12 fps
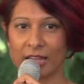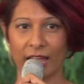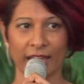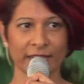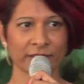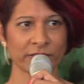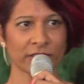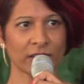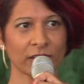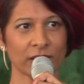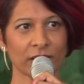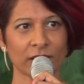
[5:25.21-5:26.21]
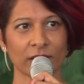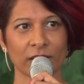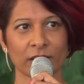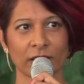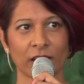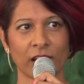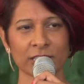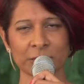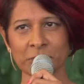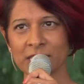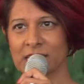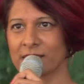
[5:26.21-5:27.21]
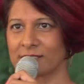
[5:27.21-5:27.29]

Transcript: And ultimately,